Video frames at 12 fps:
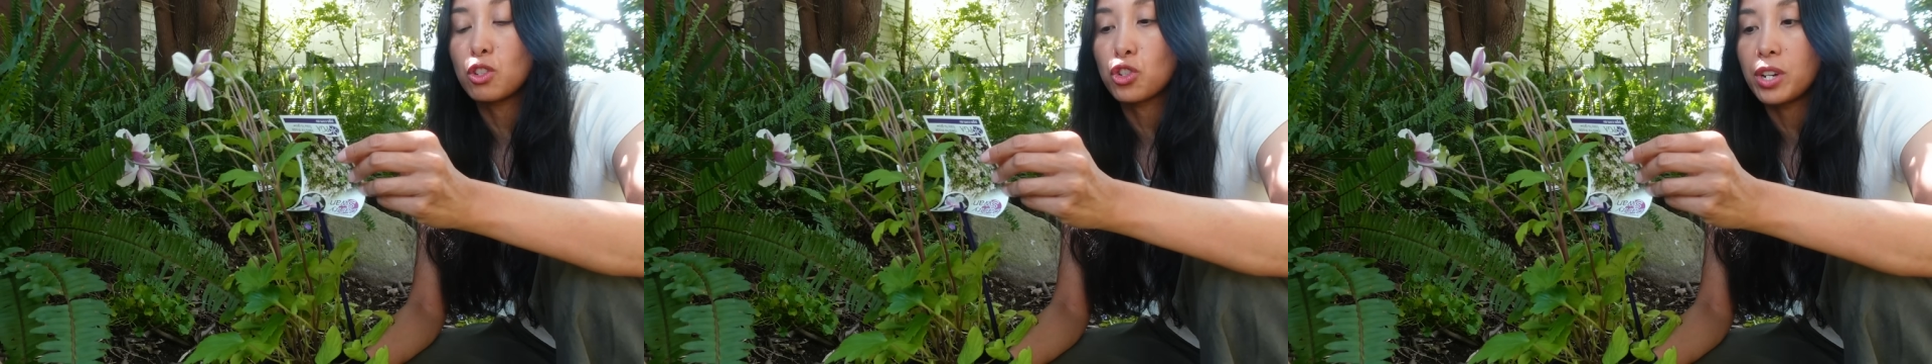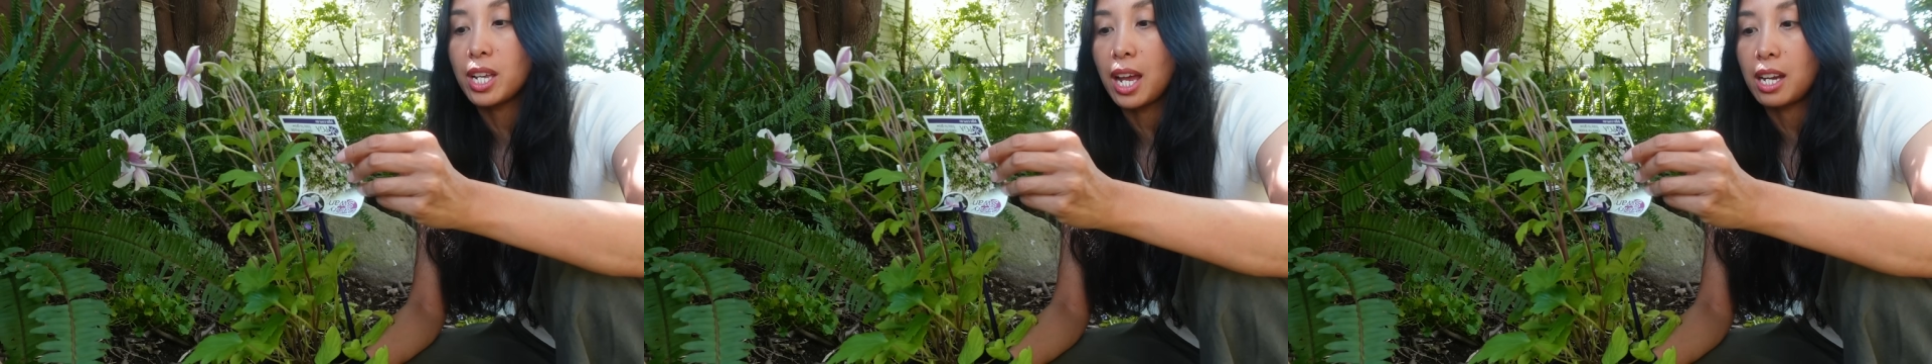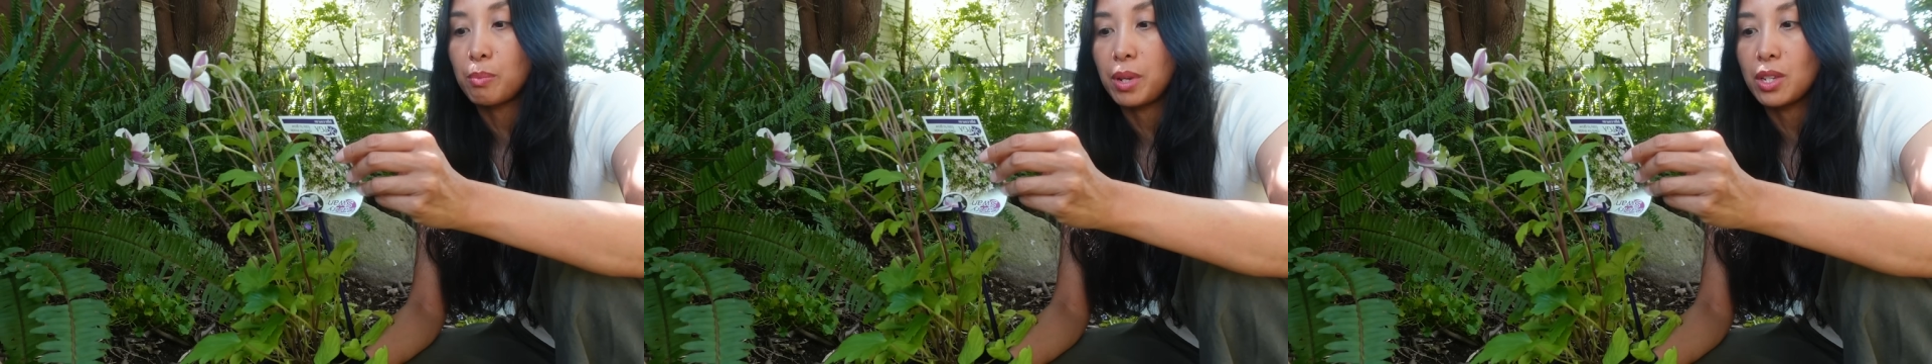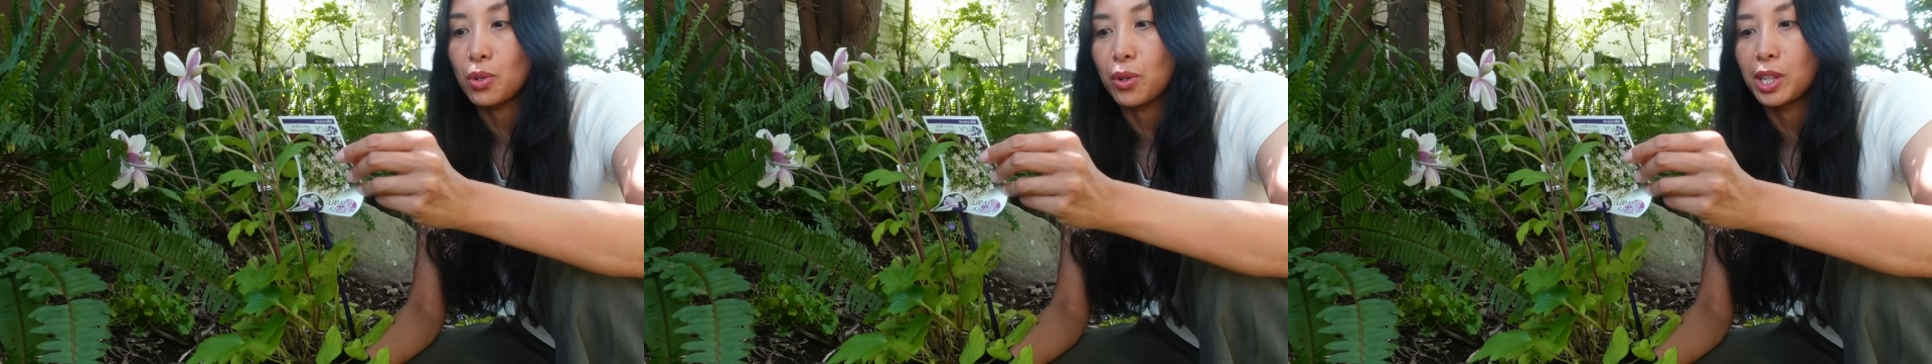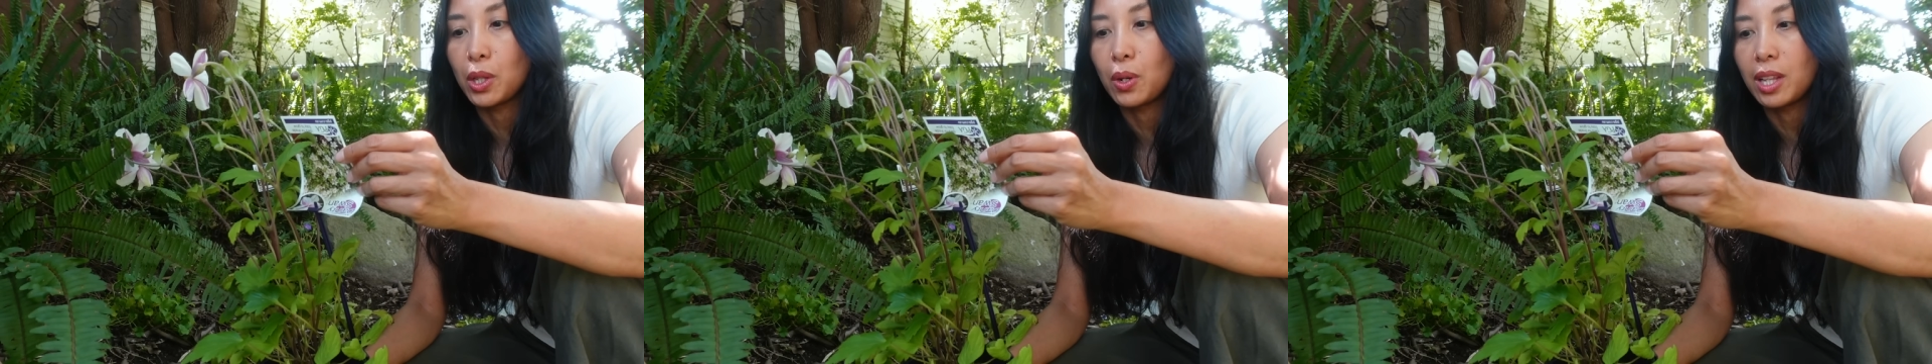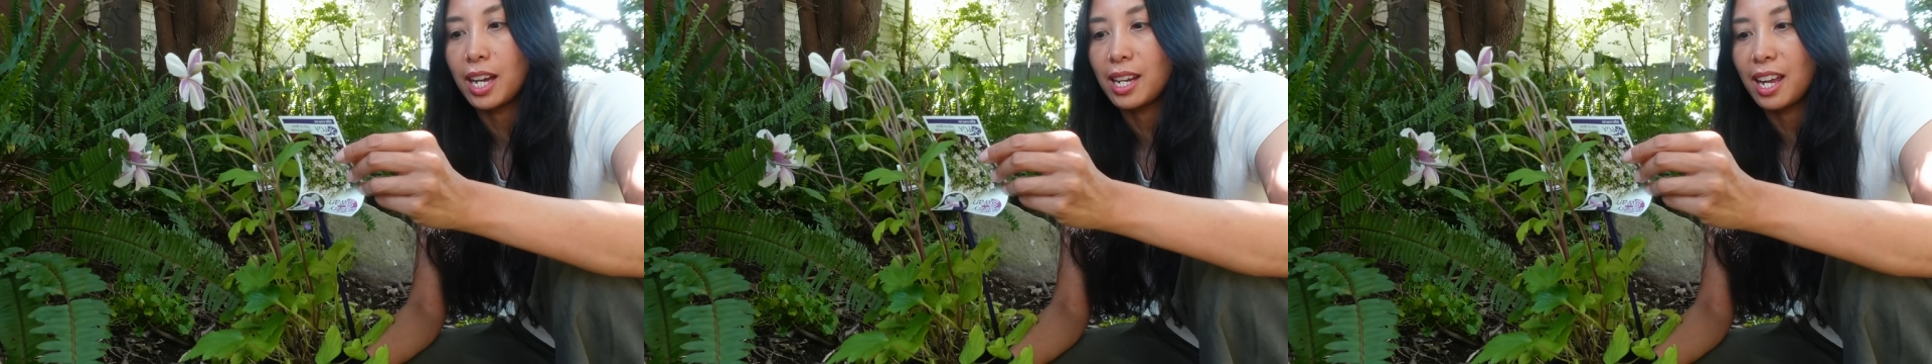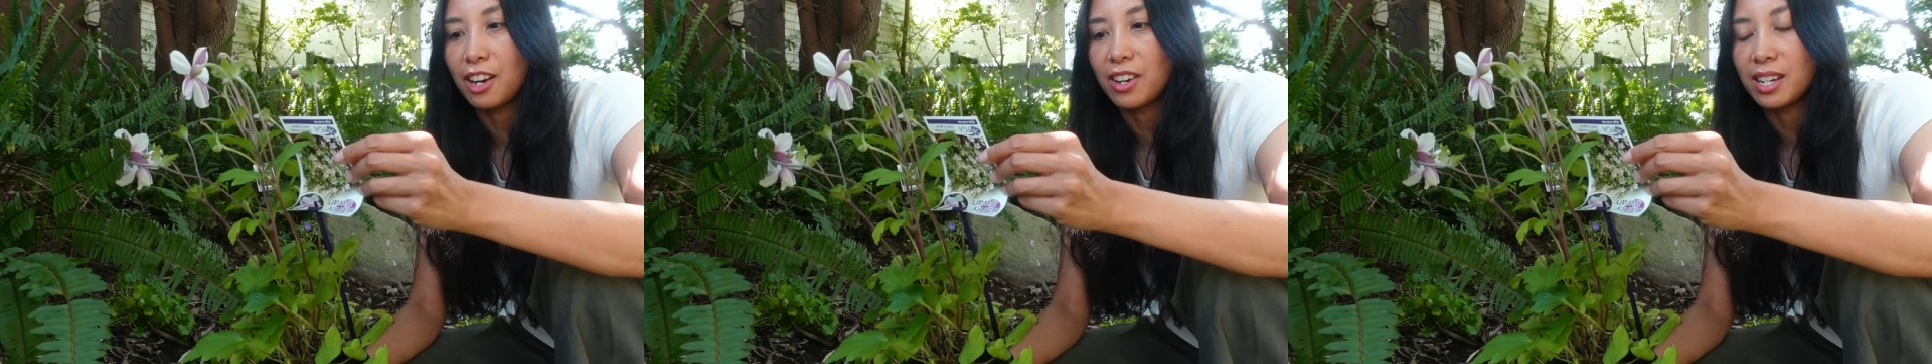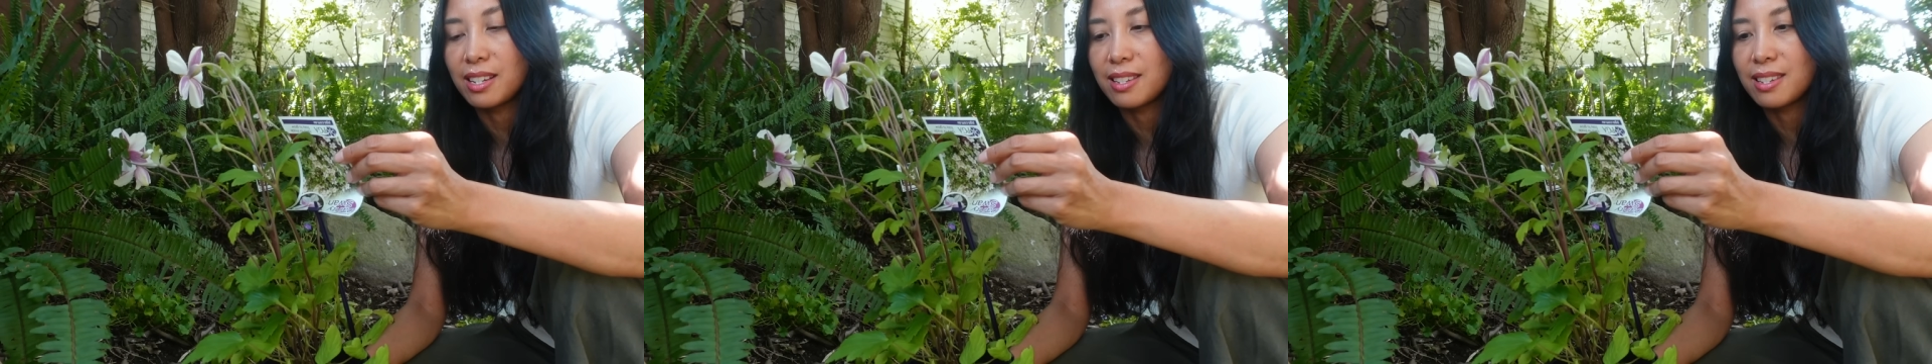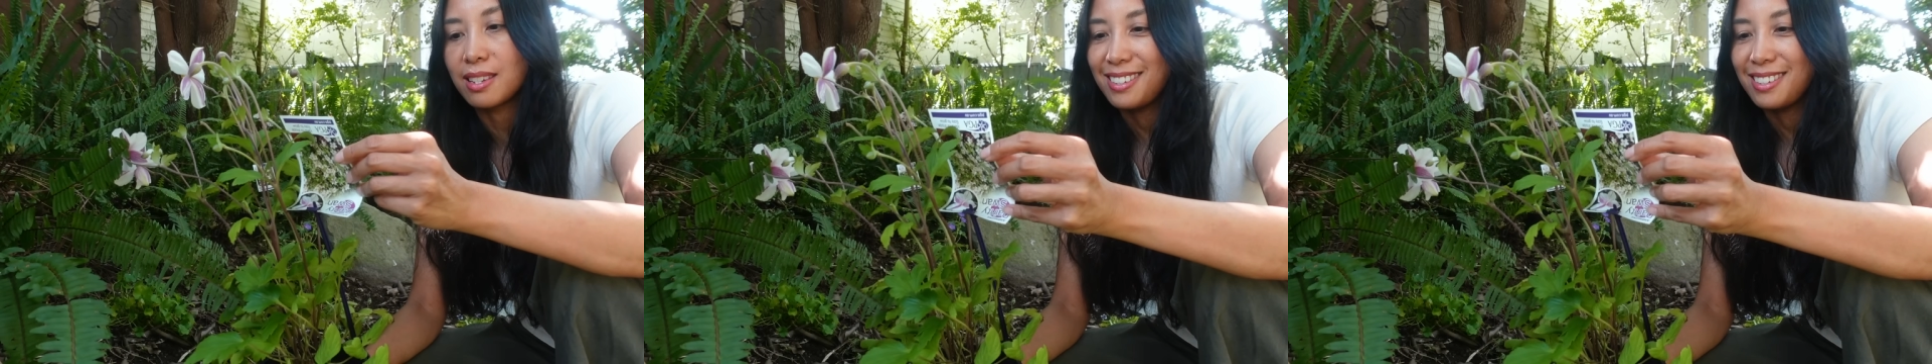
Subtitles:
tree canopies or in low light areas.